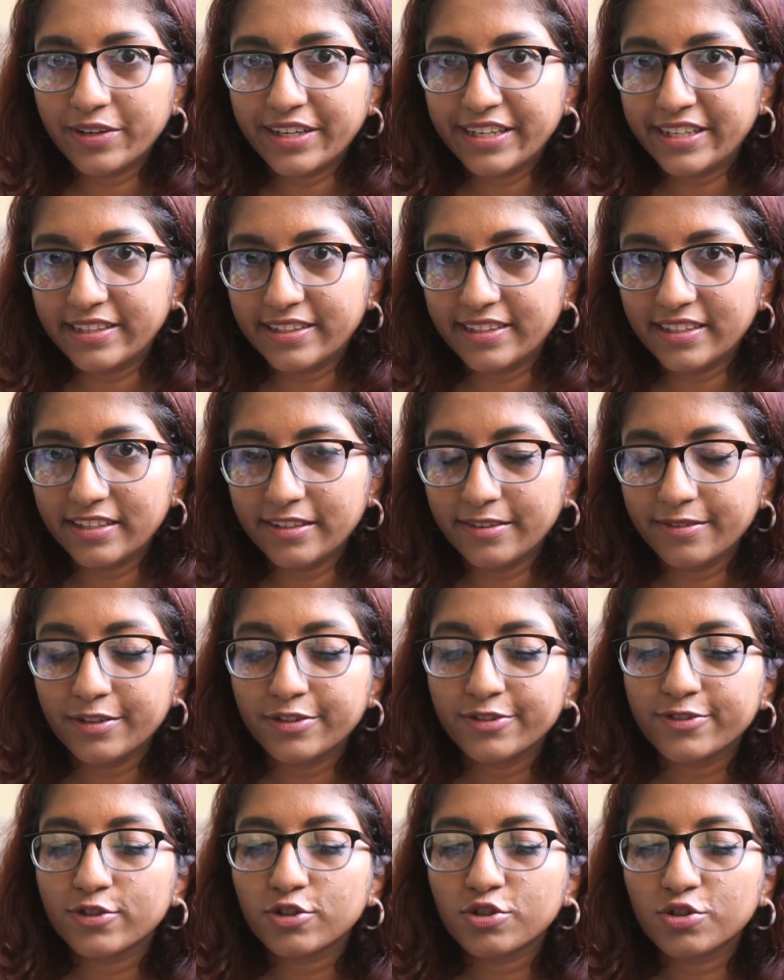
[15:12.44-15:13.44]
or anything
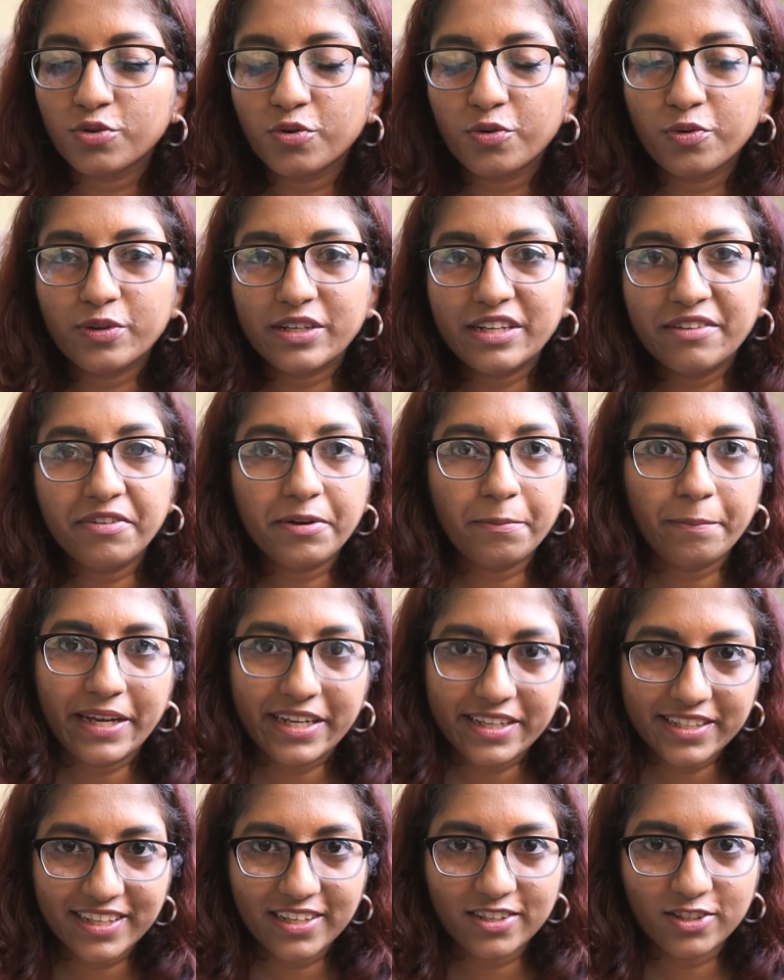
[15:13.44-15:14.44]
so even
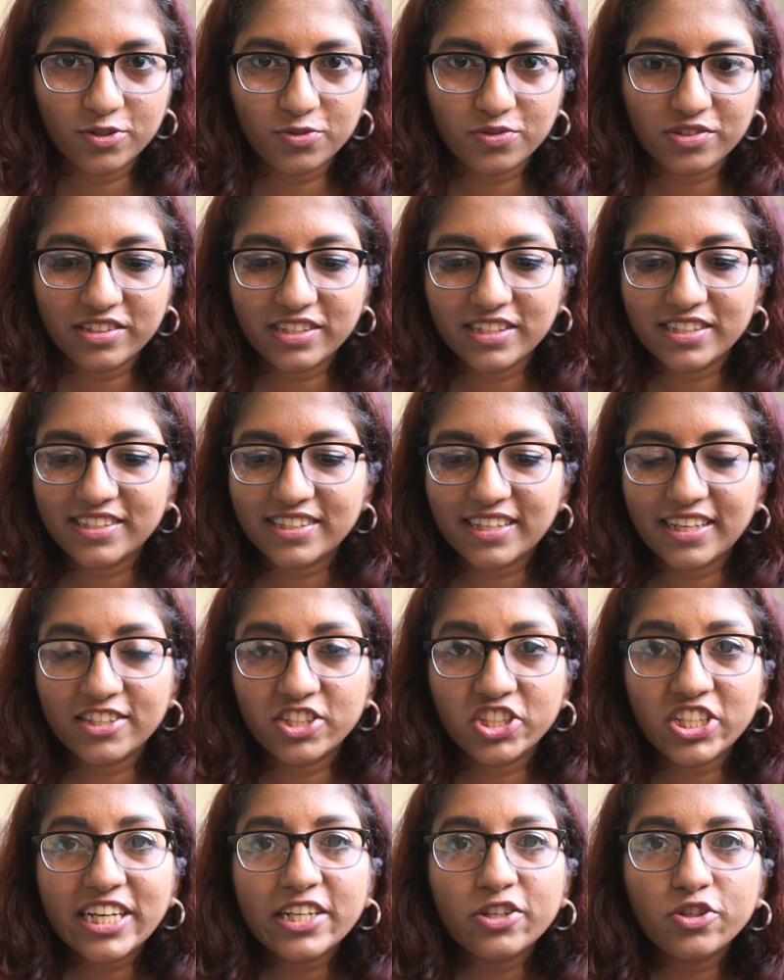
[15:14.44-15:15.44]
men can use this and
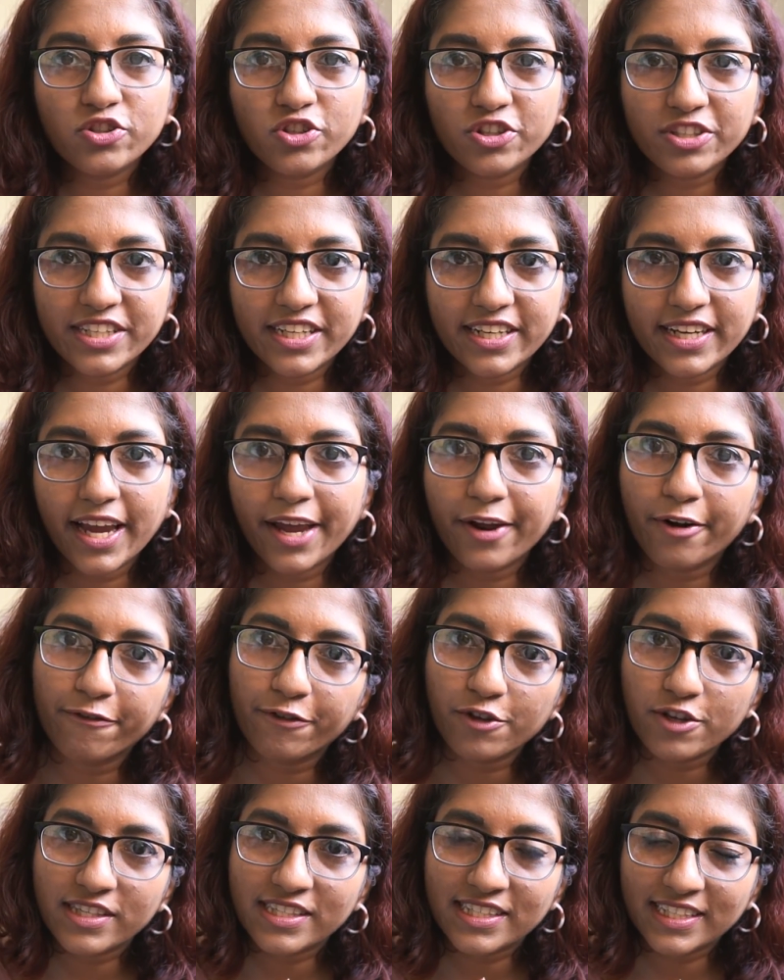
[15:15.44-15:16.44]
it's really good to take care of
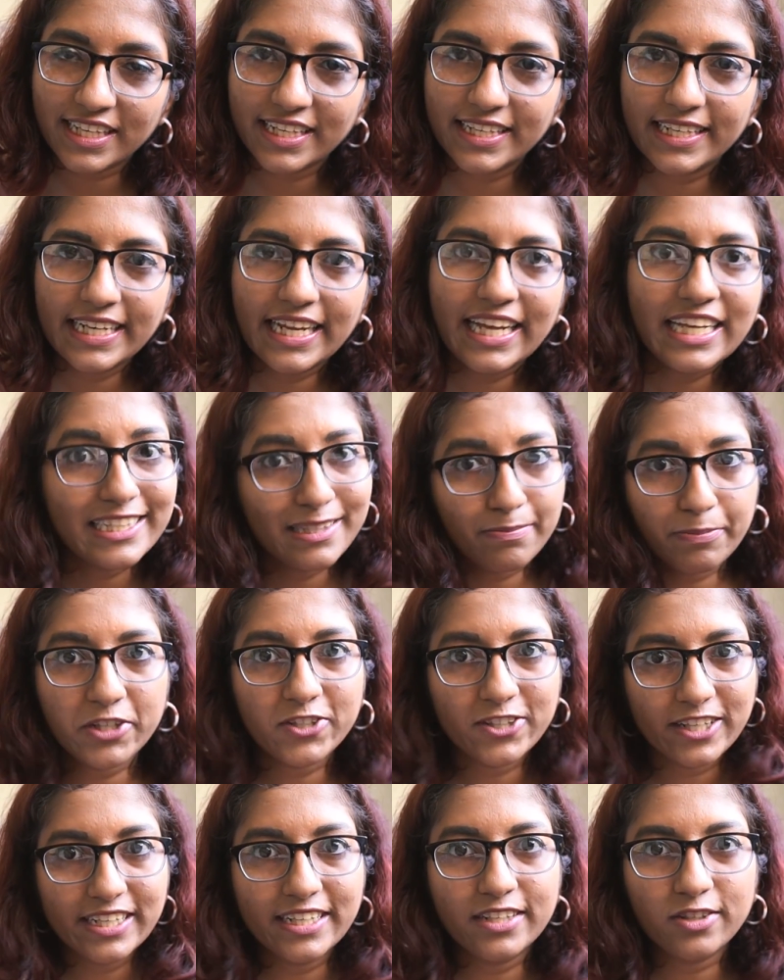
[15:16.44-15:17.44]
your skin
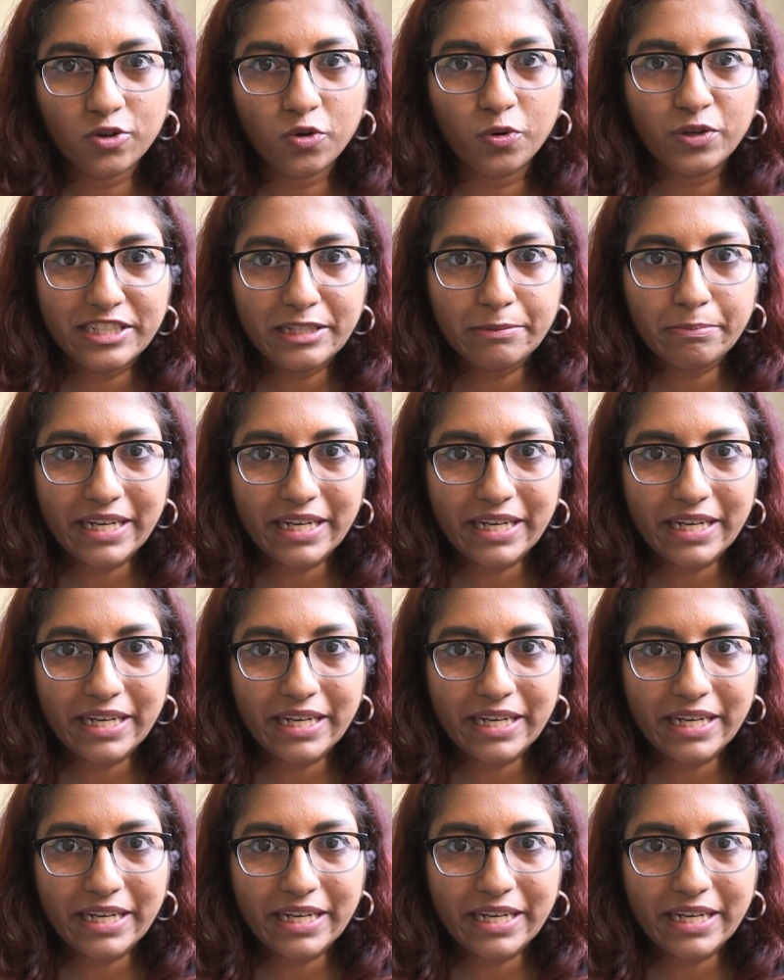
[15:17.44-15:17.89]
especially in colder